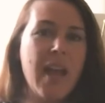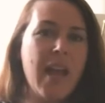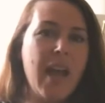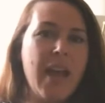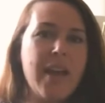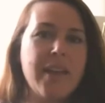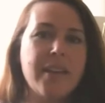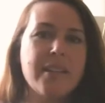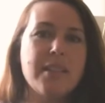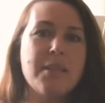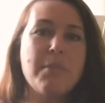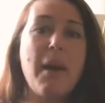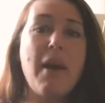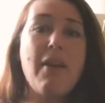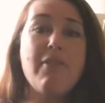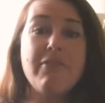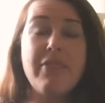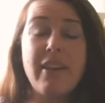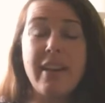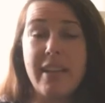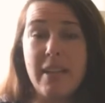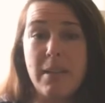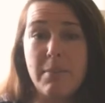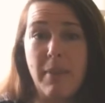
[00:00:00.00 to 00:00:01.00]
And it's about
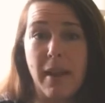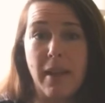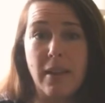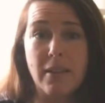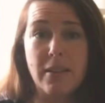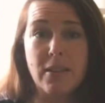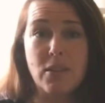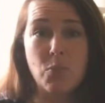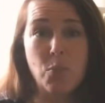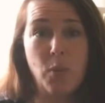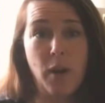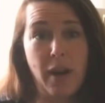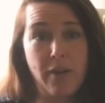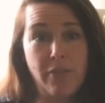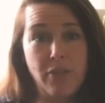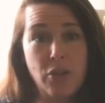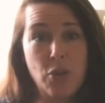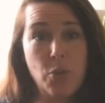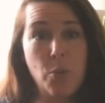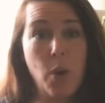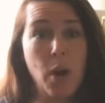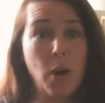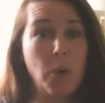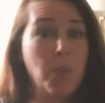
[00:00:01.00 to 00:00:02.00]
finding balance wherever
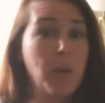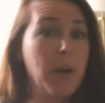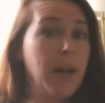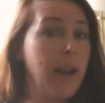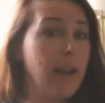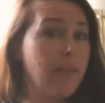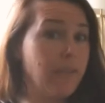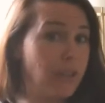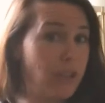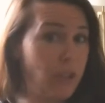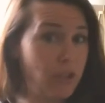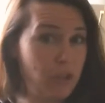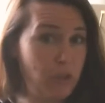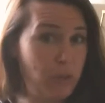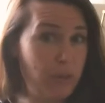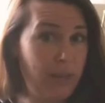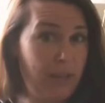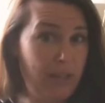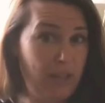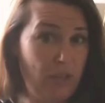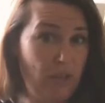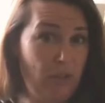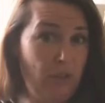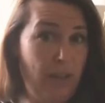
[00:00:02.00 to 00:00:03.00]
you are, whatever you're doing
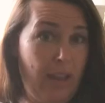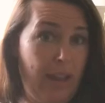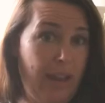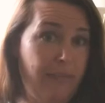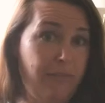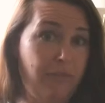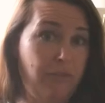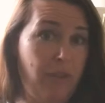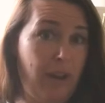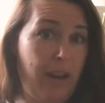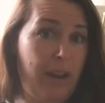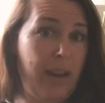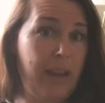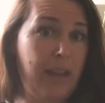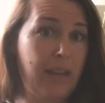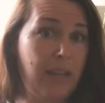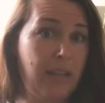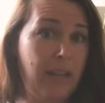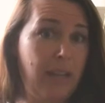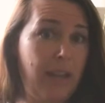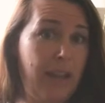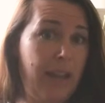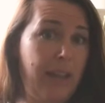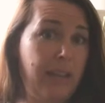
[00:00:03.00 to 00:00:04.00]
in your life, right?
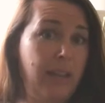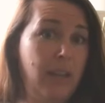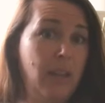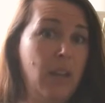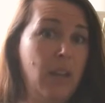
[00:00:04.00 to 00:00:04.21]
Like